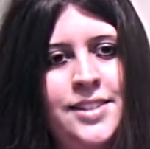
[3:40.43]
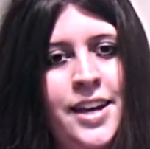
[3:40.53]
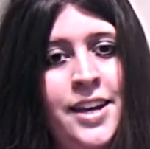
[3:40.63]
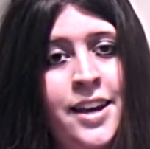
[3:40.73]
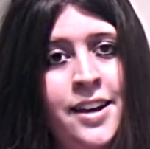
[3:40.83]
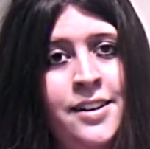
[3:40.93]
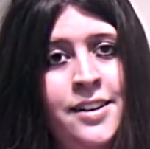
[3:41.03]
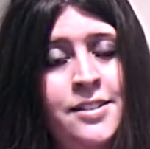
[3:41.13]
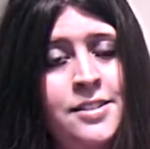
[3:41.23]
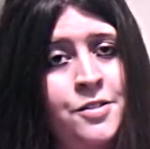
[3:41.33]
Again,
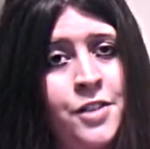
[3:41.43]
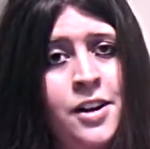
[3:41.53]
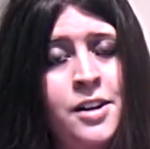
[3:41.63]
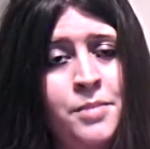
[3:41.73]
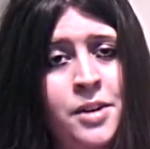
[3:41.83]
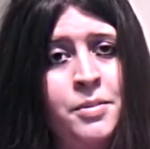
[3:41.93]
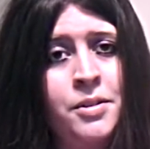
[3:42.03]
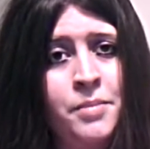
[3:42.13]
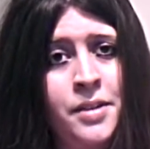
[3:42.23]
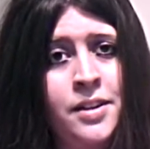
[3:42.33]
this is a very
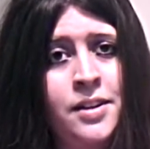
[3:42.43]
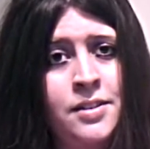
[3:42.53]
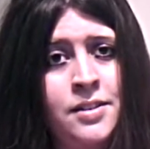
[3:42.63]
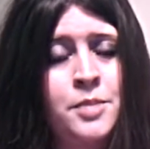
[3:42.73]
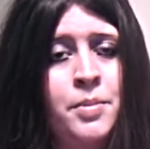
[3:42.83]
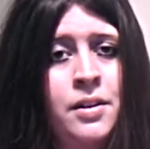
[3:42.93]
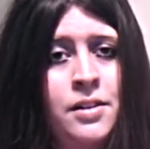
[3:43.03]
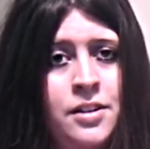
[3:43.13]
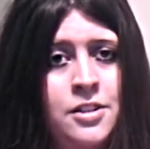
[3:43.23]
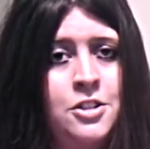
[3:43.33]
unpopular opinion, because
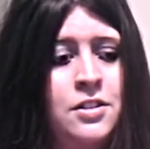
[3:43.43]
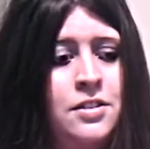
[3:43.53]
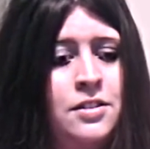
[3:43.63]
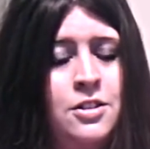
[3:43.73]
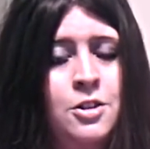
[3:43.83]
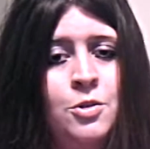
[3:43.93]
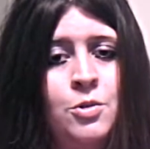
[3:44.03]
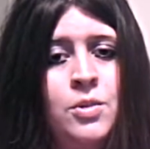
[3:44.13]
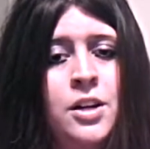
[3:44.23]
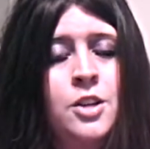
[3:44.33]
Punk is just
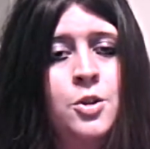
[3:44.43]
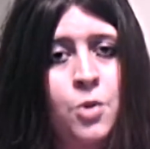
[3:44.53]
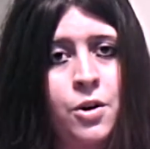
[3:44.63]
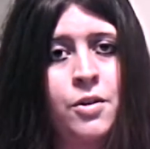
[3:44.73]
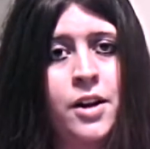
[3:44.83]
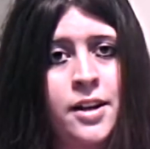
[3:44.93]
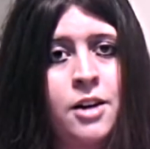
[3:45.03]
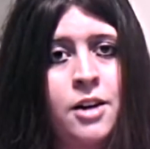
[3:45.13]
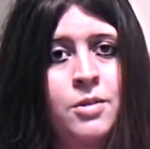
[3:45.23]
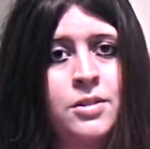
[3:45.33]
so adored right
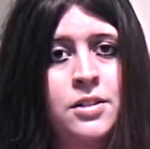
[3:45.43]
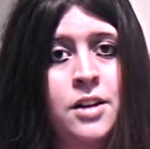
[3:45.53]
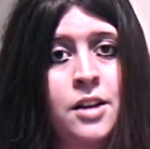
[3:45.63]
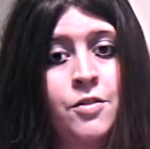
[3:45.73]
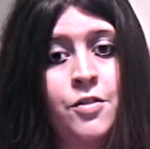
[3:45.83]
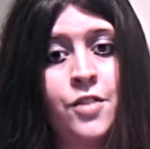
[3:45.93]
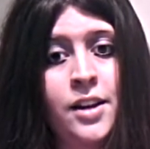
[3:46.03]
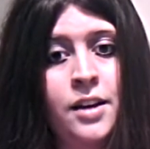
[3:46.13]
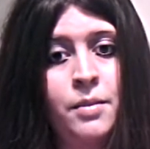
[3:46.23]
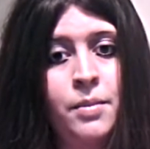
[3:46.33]
now, it's not even
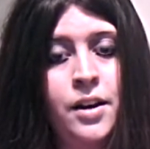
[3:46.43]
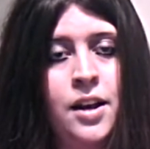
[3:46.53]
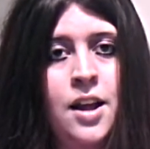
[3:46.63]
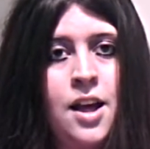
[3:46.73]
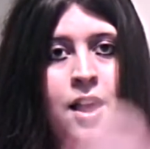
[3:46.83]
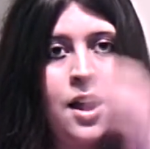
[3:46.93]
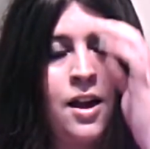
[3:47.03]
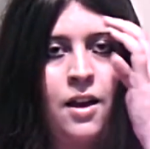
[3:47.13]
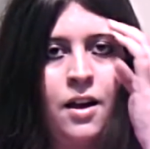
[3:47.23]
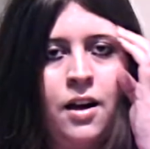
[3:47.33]
funny, but,
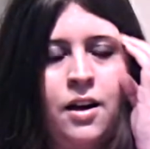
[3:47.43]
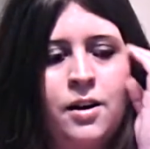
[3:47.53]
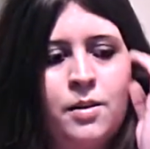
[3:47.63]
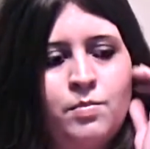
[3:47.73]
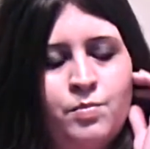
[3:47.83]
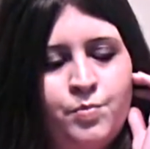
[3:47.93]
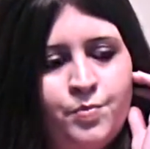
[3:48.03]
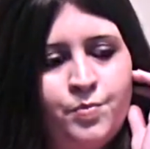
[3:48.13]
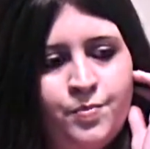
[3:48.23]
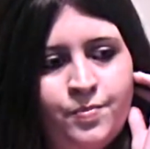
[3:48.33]

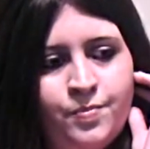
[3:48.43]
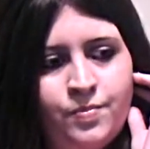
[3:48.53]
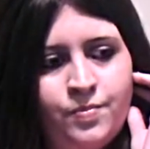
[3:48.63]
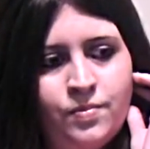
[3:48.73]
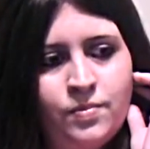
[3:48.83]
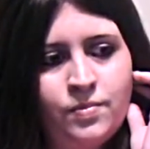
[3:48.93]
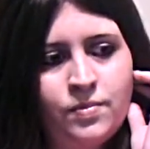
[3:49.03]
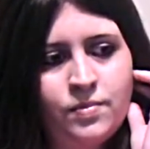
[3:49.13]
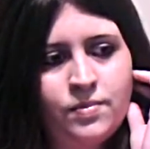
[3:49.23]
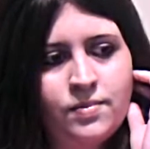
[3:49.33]

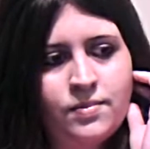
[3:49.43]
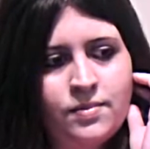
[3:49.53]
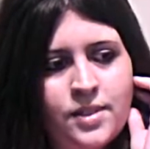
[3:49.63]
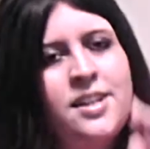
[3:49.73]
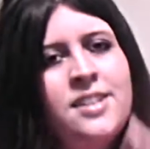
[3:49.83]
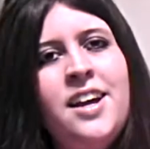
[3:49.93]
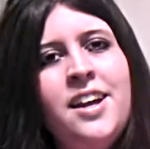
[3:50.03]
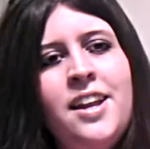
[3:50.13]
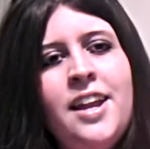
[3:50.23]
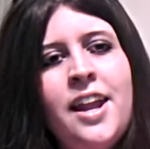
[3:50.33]
as I said,
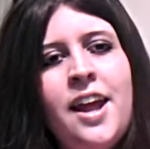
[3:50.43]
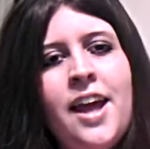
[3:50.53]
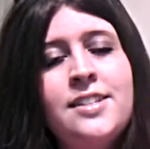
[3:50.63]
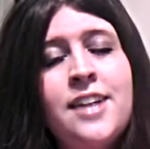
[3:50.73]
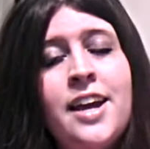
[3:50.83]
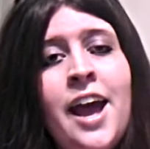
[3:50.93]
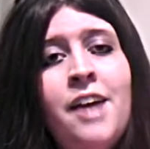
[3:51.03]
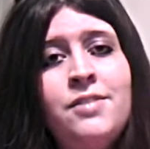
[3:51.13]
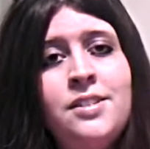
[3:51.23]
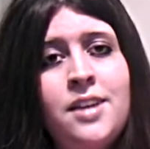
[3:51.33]
as I
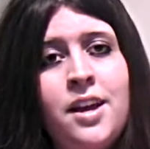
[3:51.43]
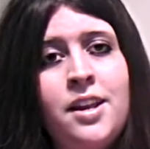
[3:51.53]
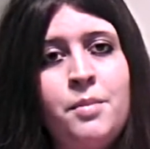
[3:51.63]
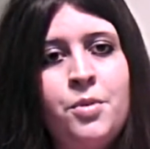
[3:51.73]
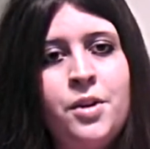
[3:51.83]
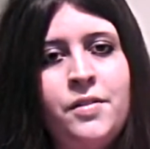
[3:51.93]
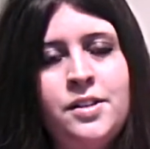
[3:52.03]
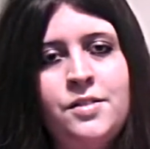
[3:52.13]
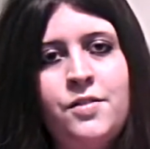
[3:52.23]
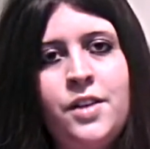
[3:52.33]
have said in
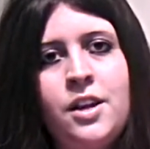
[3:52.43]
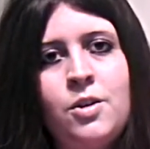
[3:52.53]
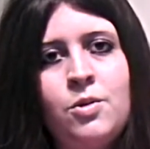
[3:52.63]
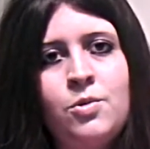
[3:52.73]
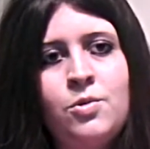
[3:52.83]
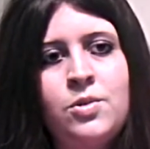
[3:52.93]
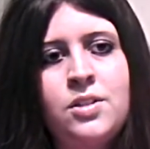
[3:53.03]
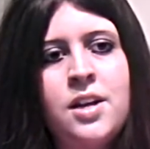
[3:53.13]
previous videos,